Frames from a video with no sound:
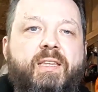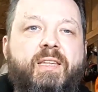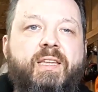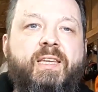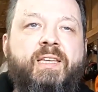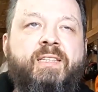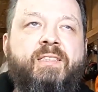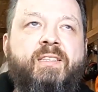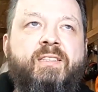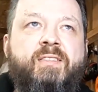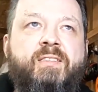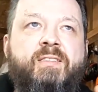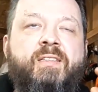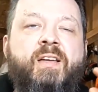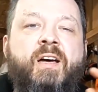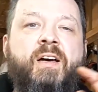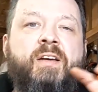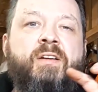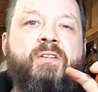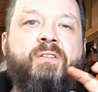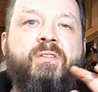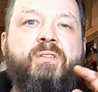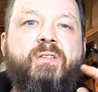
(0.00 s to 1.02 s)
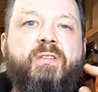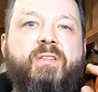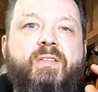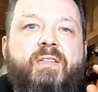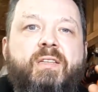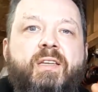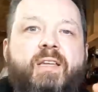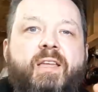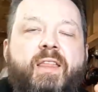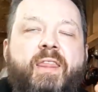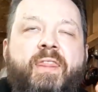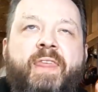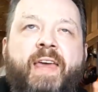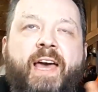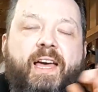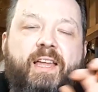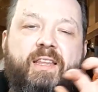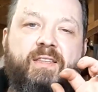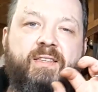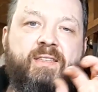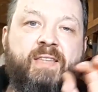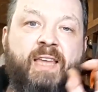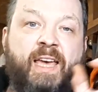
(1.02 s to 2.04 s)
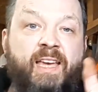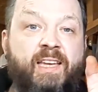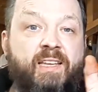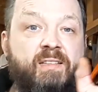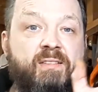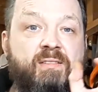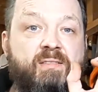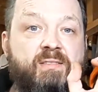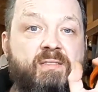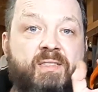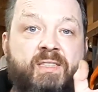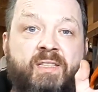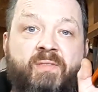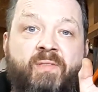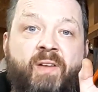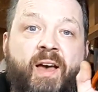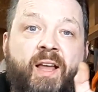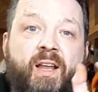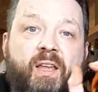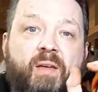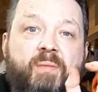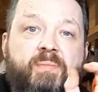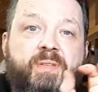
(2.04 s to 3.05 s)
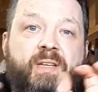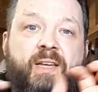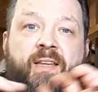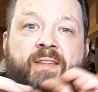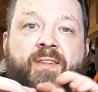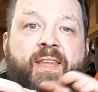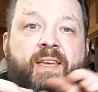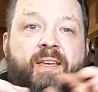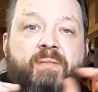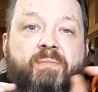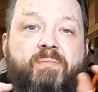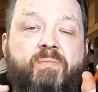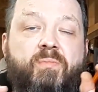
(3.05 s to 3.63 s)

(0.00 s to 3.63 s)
is a style that they developed and they